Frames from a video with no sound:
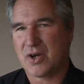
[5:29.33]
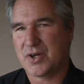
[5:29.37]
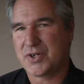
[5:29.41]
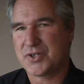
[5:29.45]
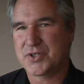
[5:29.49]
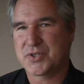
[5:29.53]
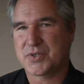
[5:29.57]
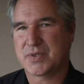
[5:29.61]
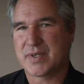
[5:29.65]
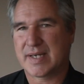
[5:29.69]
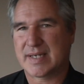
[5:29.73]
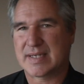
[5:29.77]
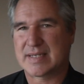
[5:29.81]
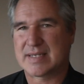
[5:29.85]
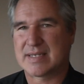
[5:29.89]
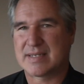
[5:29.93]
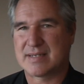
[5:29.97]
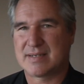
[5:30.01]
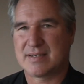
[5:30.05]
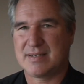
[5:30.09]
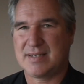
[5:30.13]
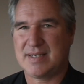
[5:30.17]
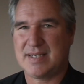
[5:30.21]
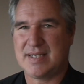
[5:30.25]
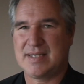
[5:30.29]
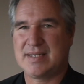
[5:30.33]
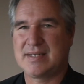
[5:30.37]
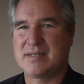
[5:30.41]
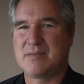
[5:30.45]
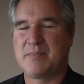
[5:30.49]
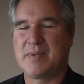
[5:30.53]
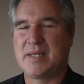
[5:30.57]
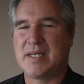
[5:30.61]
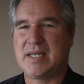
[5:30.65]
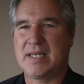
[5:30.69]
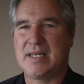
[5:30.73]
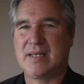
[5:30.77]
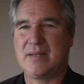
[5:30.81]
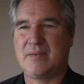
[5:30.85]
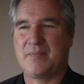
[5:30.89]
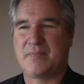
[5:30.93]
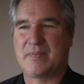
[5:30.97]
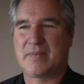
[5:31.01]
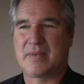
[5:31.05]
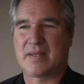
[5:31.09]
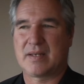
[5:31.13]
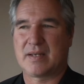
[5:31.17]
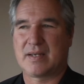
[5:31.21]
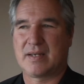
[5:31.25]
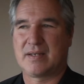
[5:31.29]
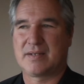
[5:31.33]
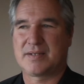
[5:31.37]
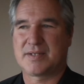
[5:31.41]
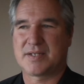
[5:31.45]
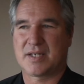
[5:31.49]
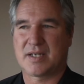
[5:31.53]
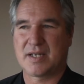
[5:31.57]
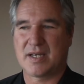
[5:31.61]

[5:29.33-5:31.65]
tricks need to